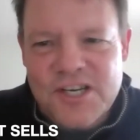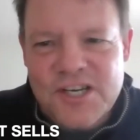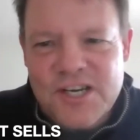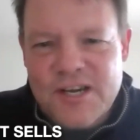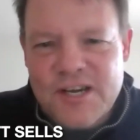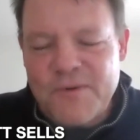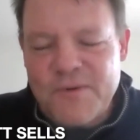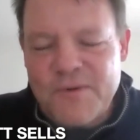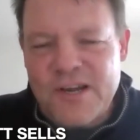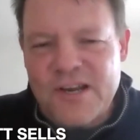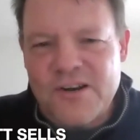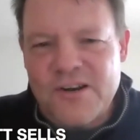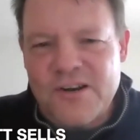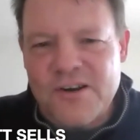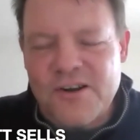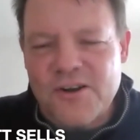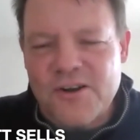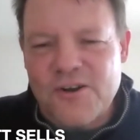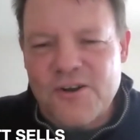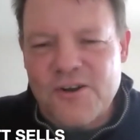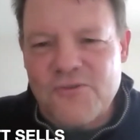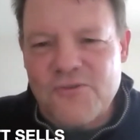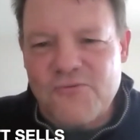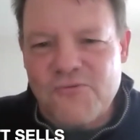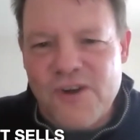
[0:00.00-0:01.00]
but
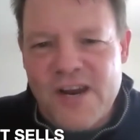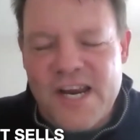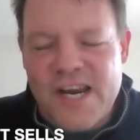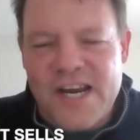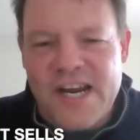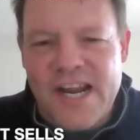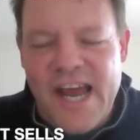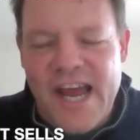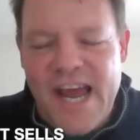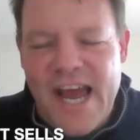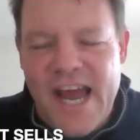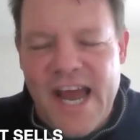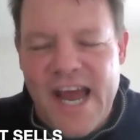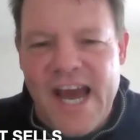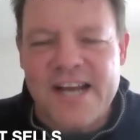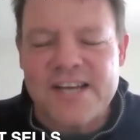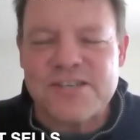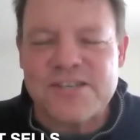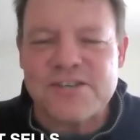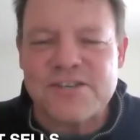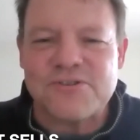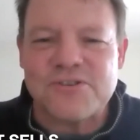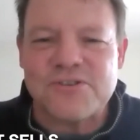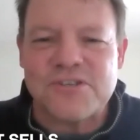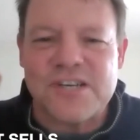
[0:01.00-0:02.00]
great
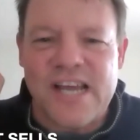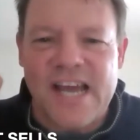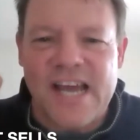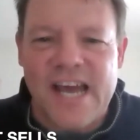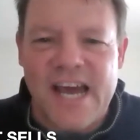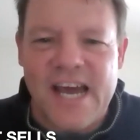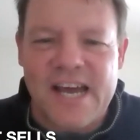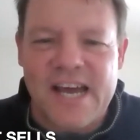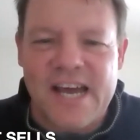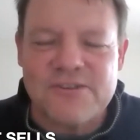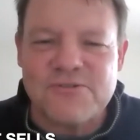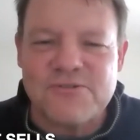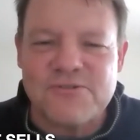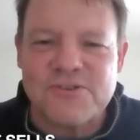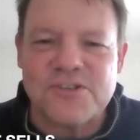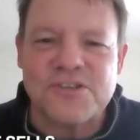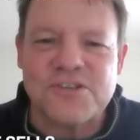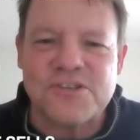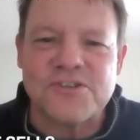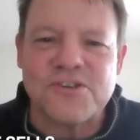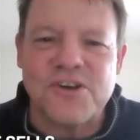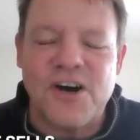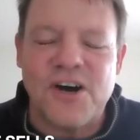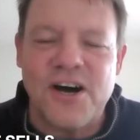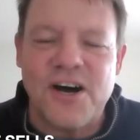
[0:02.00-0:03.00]
actors and
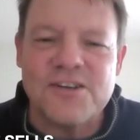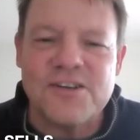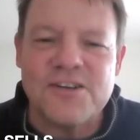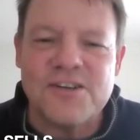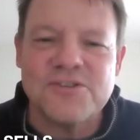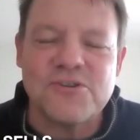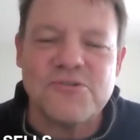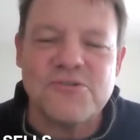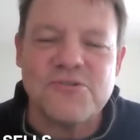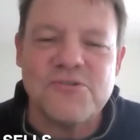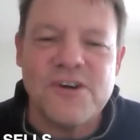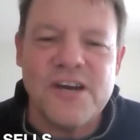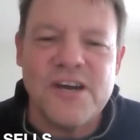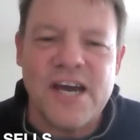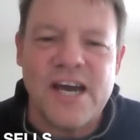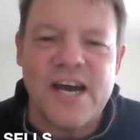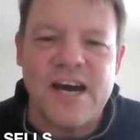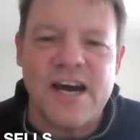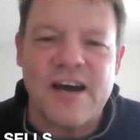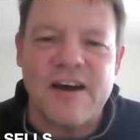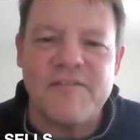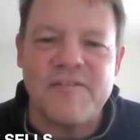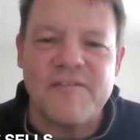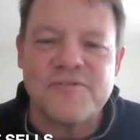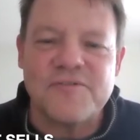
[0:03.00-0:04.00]
actresses also
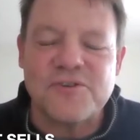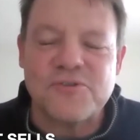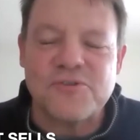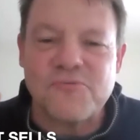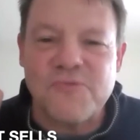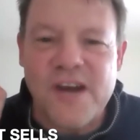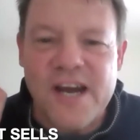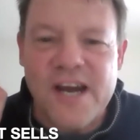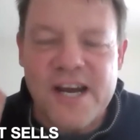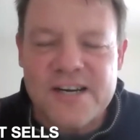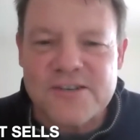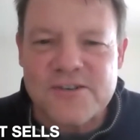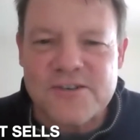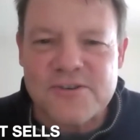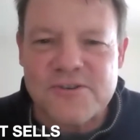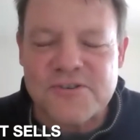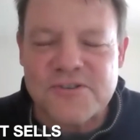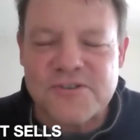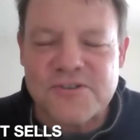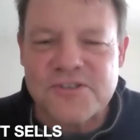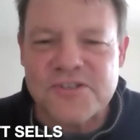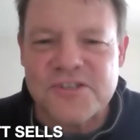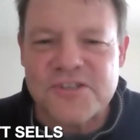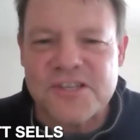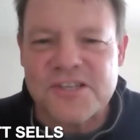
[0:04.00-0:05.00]
have
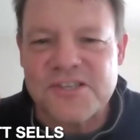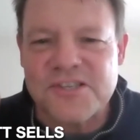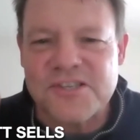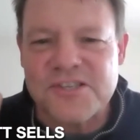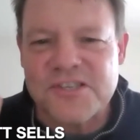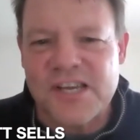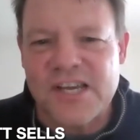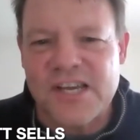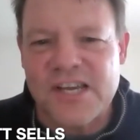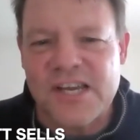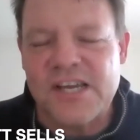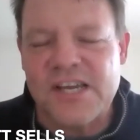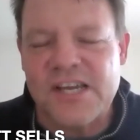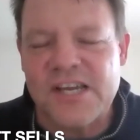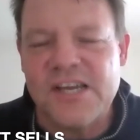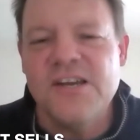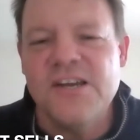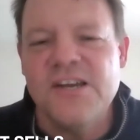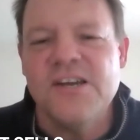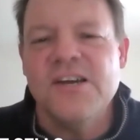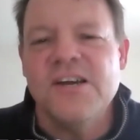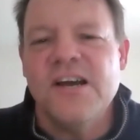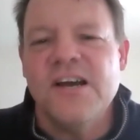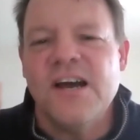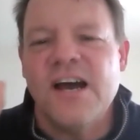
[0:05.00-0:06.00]
directors that say,
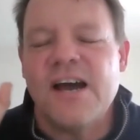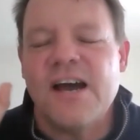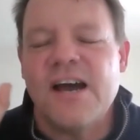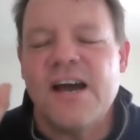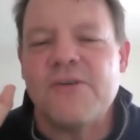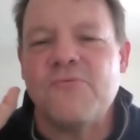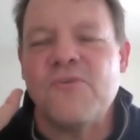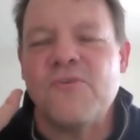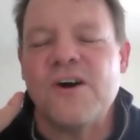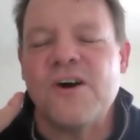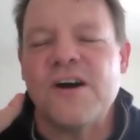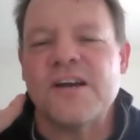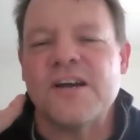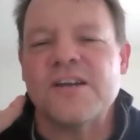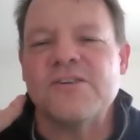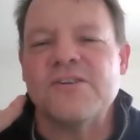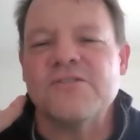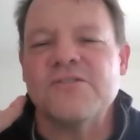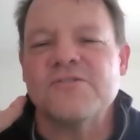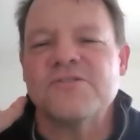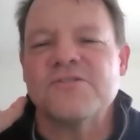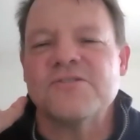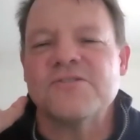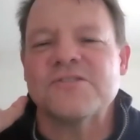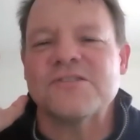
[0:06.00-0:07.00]
I want
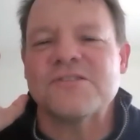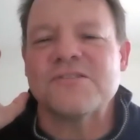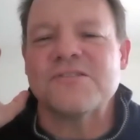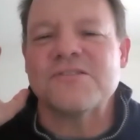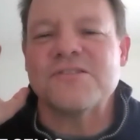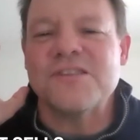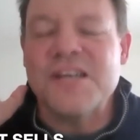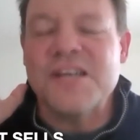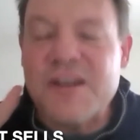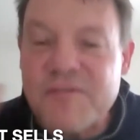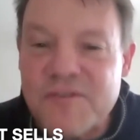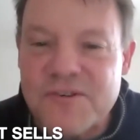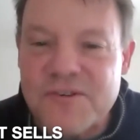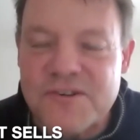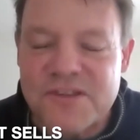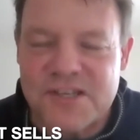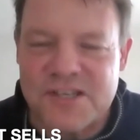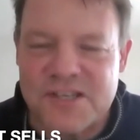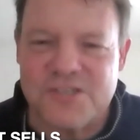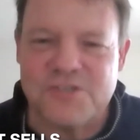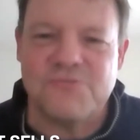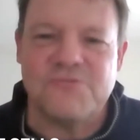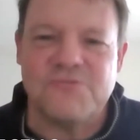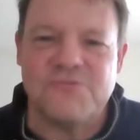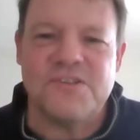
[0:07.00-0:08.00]
you to deliver
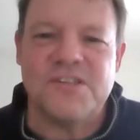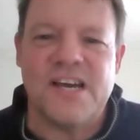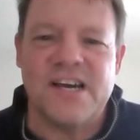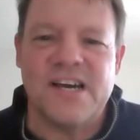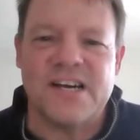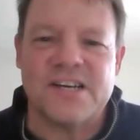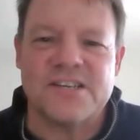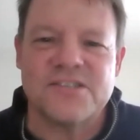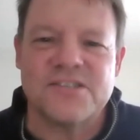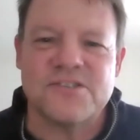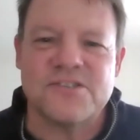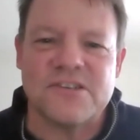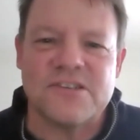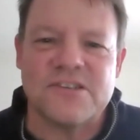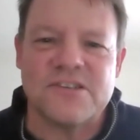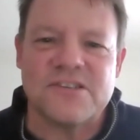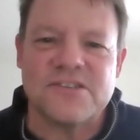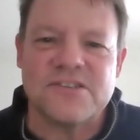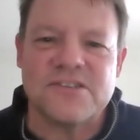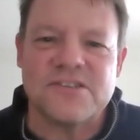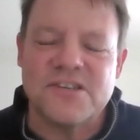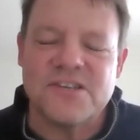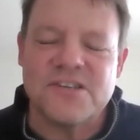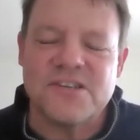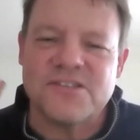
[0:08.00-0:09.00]
this with
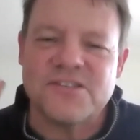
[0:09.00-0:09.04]
excellence. It's